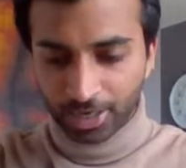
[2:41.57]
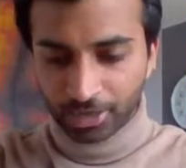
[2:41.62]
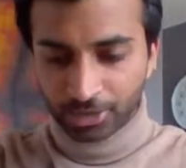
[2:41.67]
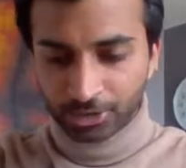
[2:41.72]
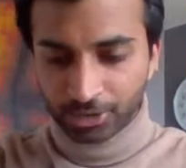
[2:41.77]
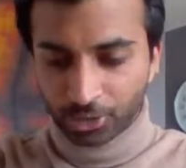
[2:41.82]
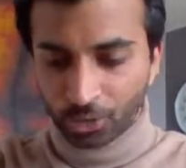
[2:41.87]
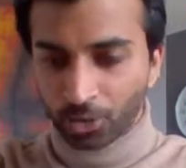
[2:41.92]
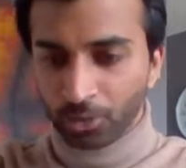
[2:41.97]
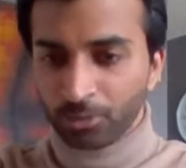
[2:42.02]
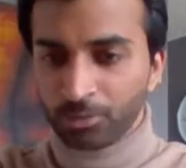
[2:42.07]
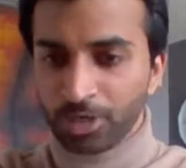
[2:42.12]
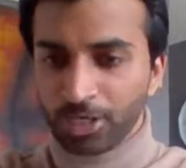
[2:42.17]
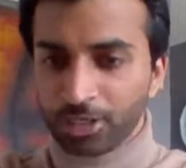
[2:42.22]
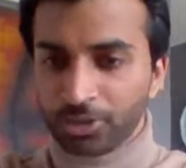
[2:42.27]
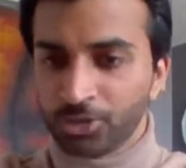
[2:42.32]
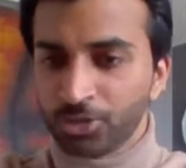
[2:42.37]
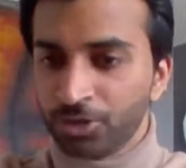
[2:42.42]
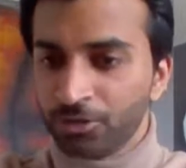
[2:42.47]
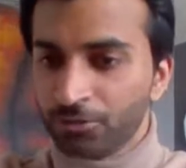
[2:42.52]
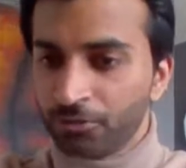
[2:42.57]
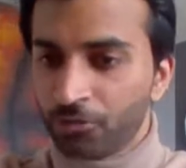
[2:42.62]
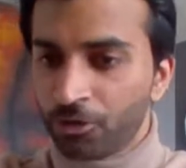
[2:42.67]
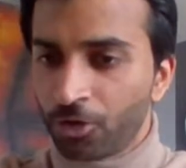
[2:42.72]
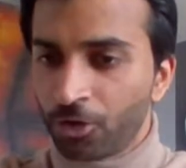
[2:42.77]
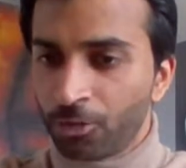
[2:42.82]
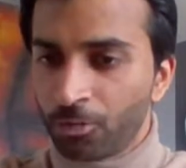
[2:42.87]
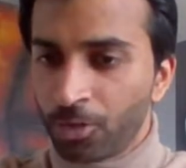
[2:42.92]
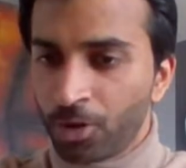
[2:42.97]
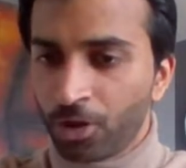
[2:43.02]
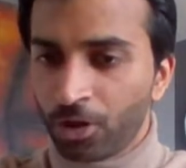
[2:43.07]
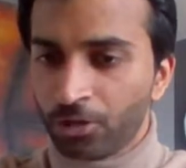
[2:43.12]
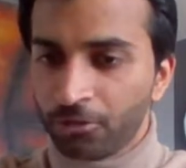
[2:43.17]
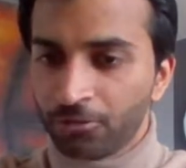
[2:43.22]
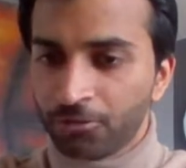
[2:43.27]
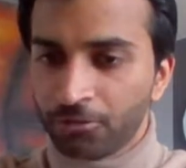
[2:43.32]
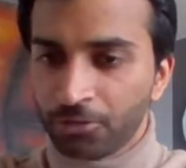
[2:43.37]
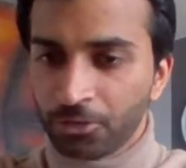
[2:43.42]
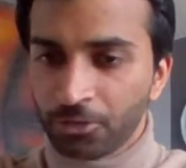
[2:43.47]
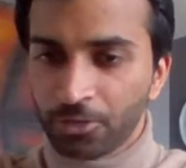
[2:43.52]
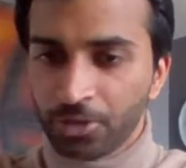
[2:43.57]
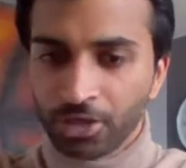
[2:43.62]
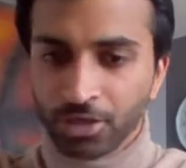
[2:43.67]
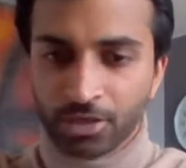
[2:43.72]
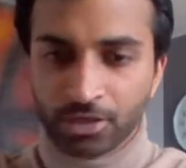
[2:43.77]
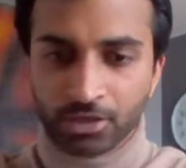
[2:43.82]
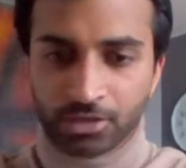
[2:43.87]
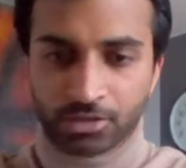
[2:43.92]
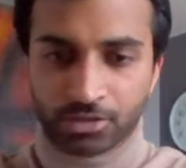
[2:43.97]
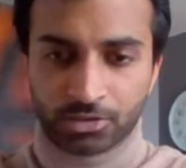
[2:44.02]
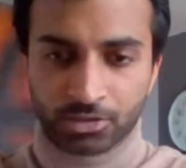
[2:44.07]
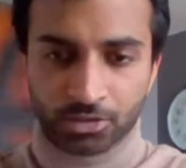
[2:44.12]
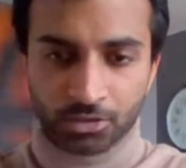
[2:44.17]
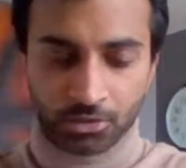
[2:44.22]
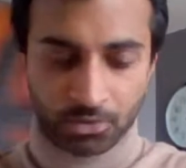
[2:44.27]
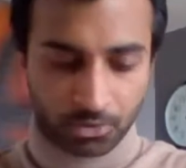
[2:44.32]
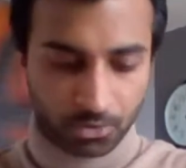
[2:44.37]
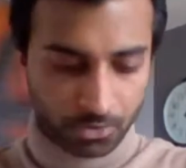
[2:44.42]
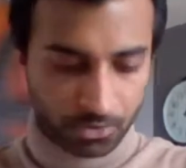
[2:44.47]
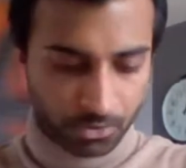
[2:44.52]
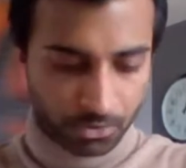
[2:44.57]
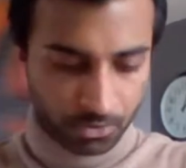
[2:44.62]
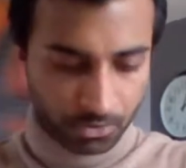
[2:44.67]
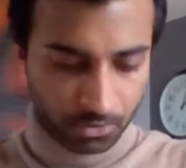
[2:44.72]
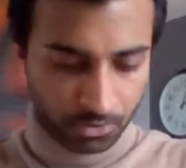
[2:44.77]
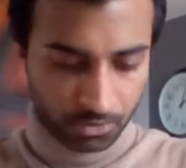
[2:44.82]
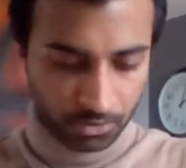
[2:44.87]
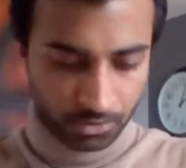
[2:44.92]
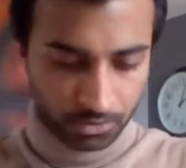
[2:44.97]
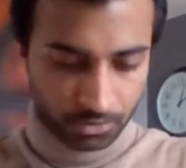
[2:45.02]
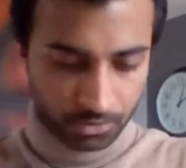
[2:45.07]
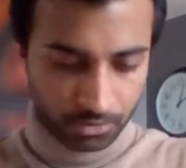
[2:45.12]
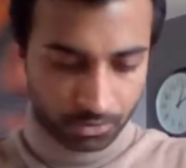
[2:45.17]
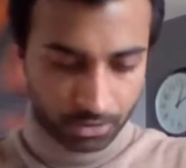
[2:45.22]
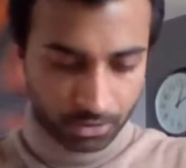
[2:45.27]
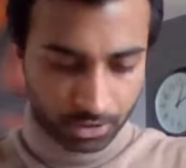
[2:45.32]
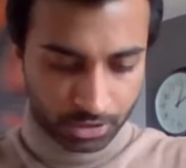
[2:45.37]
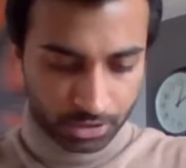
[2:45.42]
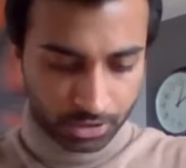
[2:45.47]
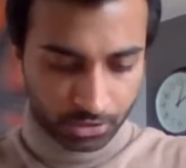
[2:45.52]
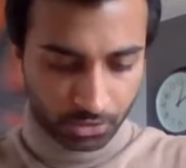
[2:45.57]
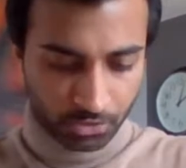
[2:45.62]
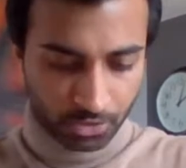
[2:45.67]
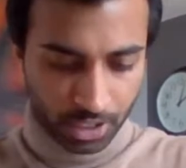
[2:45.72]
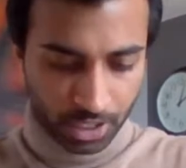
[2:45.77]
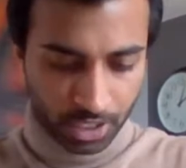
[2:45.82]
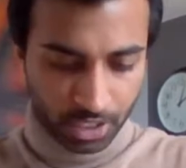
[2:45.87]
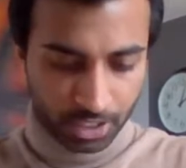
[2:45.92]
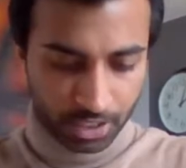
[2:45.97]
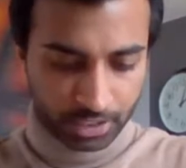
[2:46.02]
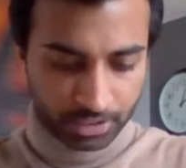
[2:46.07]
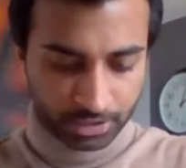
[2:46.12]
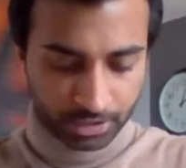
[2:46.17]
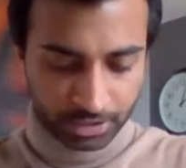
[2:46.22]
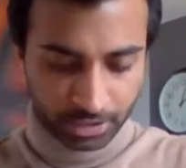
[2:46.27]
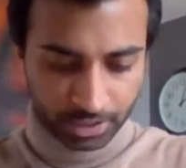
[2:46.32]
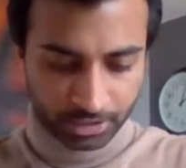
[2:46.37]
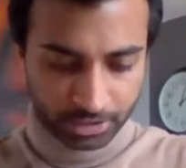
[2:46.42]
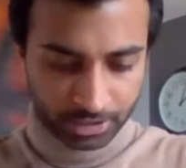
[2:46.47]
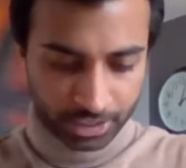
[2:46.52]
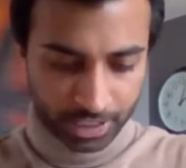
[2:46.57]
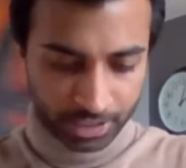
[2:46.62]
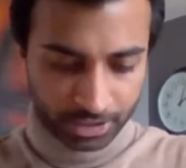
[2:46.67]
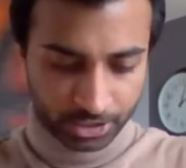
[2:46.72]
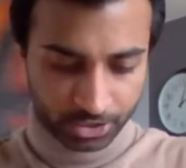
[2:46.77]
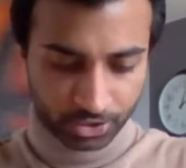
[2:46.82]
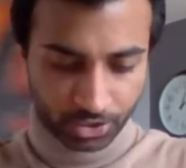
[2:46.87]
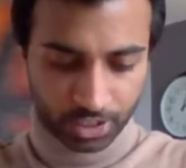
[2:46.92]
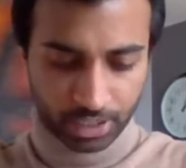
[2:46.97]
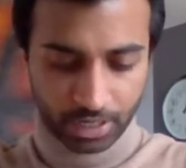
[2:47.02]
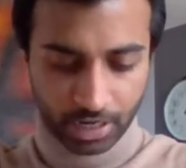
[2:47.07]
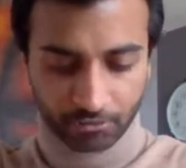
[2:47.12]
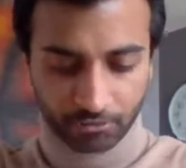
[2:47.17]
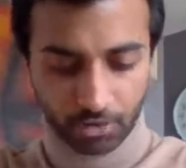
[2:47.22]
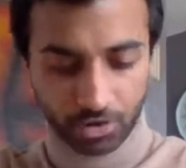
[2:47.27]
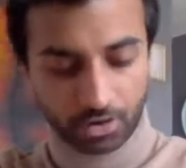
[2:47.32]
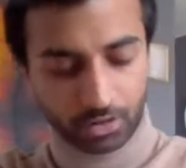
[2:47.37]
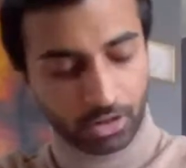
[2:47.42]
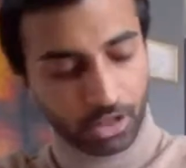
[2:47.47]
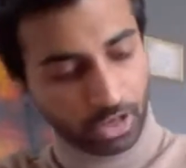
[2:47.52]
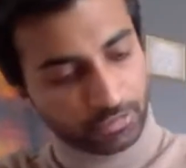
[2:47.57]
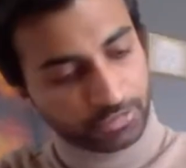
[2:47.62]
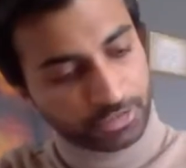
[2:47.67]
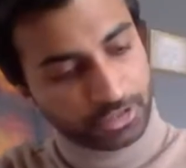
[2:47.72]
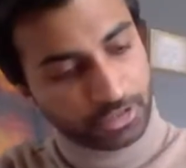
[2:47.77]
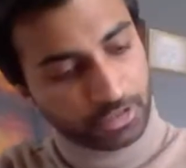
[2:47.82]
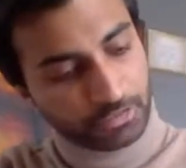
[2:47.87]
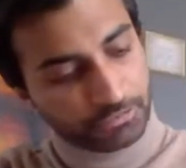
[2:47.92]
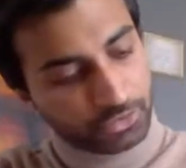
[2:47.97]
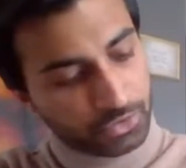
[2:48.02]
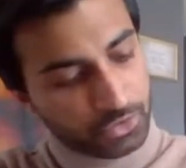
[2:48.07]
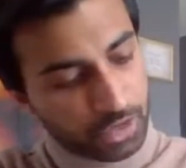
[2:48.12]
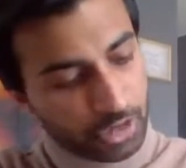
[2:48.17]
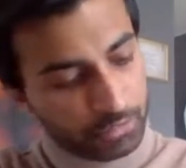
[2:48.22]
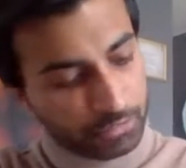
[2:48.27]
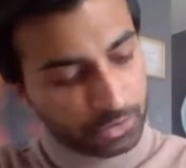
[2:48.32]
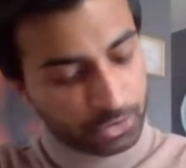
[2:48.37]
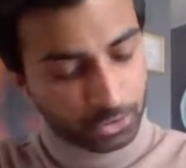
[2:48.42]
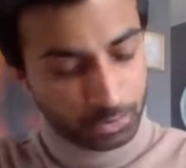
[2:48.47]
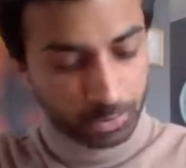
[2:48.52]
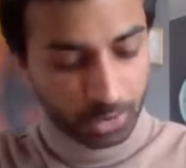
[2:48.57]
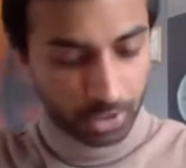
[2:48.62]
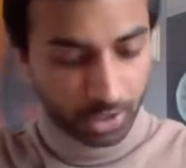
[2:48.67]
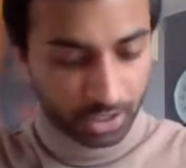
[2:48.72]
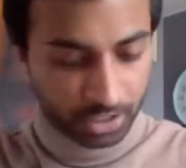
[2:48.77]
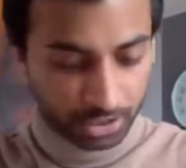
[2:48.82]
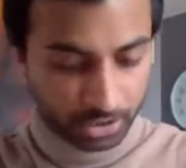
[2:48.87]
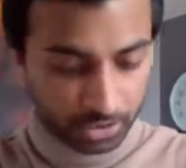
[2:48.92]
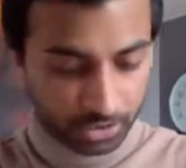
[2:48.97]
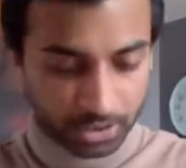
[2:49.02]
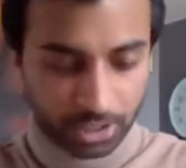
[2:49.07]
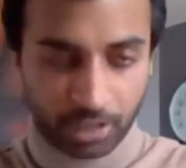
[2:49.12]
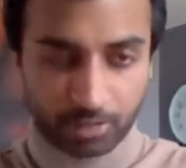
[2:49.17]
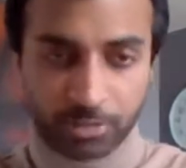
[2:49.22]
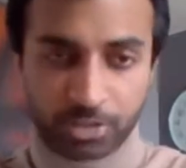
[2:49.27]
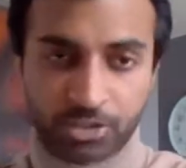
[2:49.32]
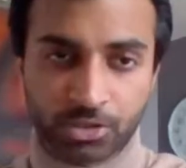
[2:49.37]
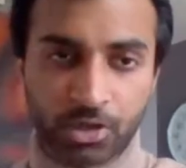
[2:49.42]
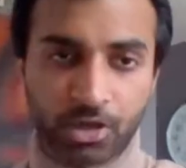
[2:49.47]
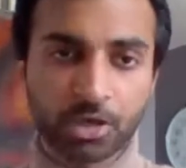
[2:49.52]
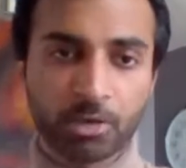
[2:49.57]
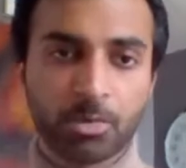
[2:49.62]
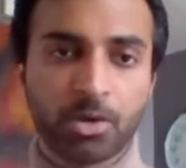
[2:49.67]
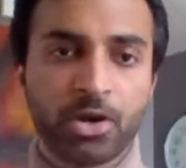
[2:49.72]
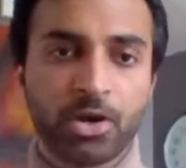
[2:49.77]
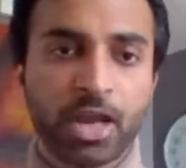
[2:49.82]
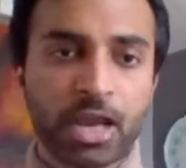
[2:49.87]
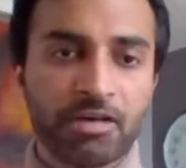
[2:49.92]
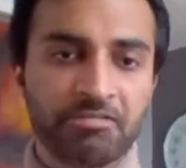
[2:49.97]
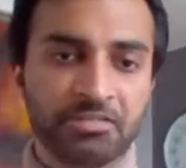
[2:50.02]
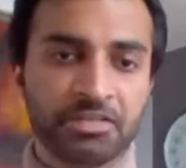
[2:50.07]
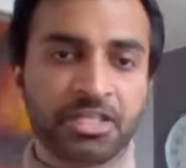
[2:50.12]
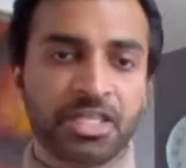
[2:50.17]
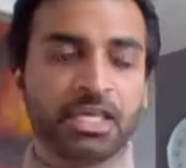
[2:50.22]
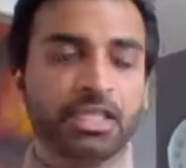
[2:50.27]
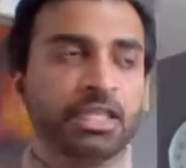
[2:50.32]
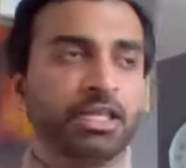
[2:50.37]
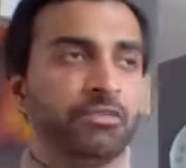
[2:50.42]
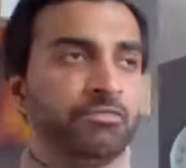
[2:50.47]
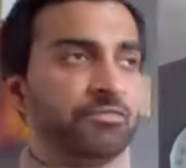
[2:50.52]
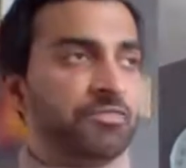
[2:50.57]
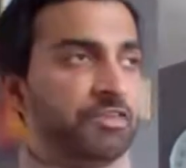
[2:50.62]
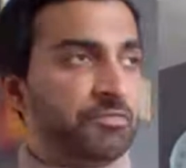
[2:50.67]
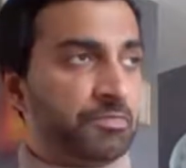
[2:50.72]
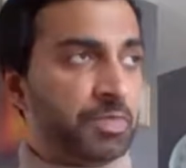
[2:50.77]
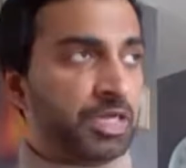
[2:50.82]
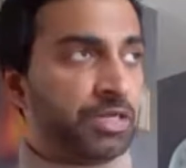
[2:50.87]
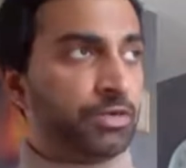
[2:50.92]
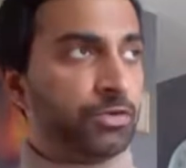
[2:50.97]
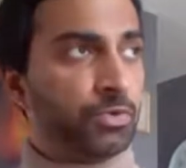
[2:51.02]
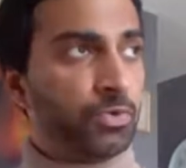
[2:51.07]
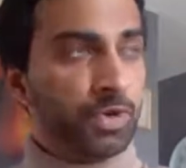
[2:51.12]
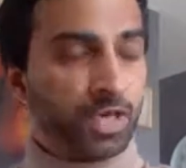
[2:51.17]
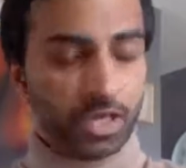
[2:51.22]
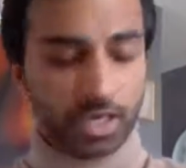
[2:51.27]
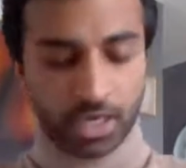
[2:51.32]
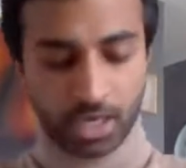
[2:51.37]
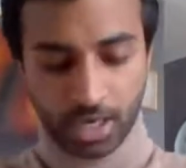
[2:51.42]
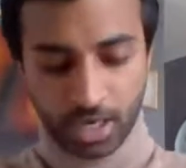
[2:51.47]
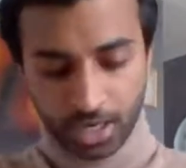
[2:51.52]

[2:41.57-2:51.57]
told me to inform all of you. So yeah, let's get started. I've got a lot of stuff to cover, to be honest, because I'll be talking about everything that we've been doing